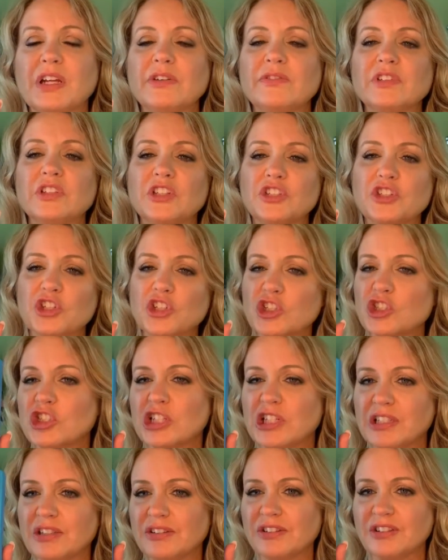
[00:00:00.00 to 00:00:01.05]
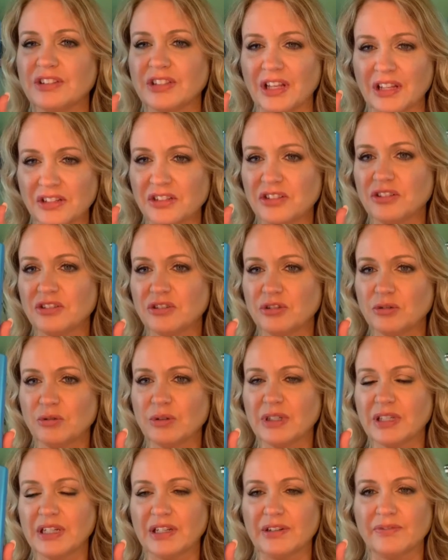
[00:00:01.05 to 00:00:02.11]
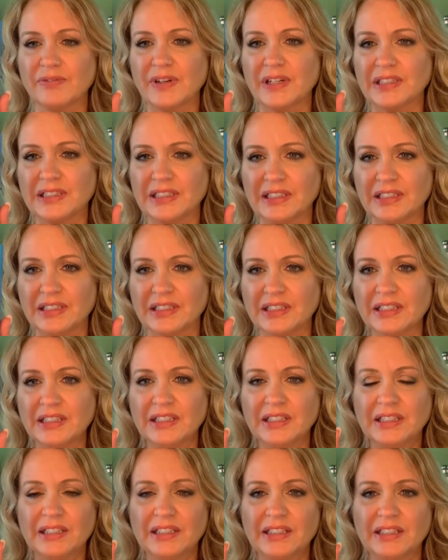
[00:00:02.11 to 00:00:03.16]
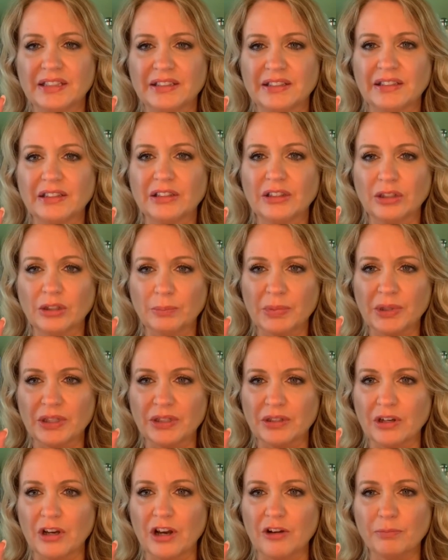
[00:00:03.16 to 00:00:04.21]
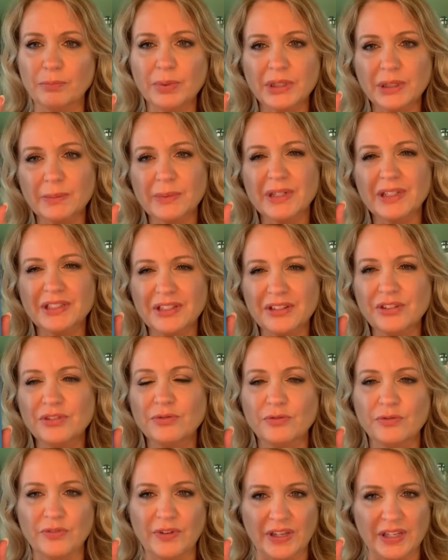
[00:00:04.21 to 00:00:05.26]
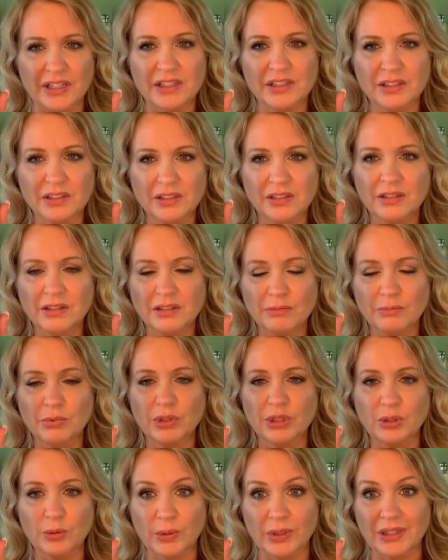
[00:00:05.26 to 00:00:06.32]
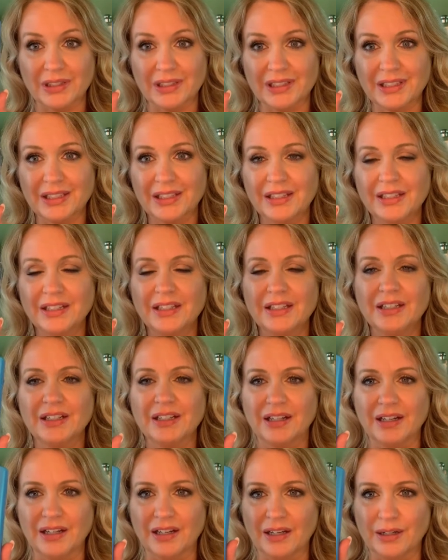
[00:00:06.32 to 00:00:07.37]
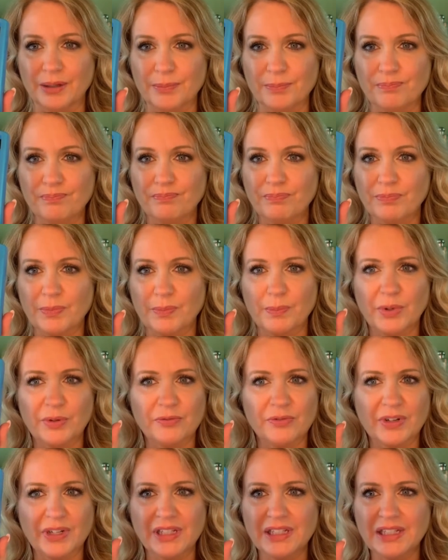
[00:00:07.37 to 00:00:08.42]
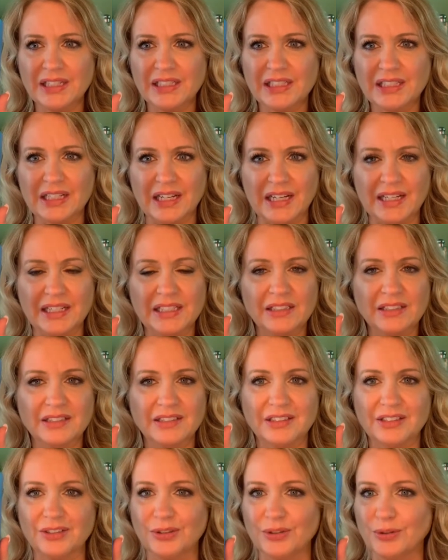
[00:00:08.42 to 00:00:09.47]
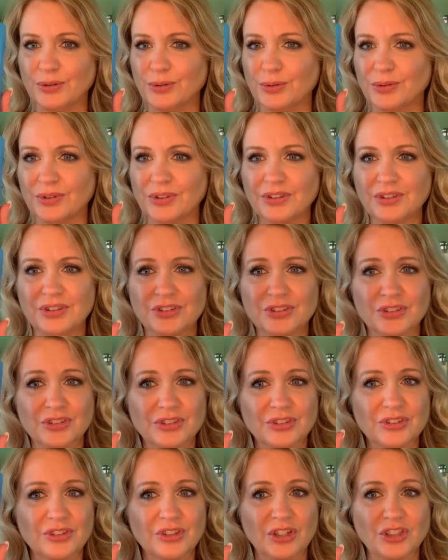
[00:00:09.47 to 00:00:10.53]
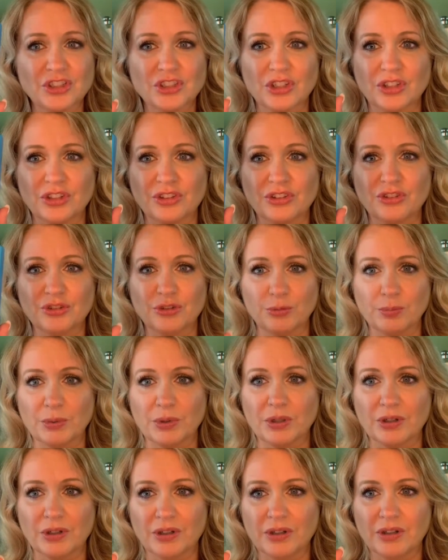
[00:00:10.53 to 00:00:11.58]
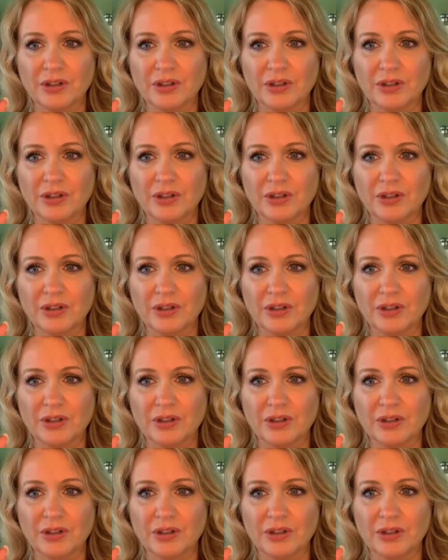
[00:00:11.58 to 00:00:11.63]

detergent-y scent to it. I find that it's a little bit off-putting, but it does fade pretty quickly. But for $8.99, you know, this is just such a super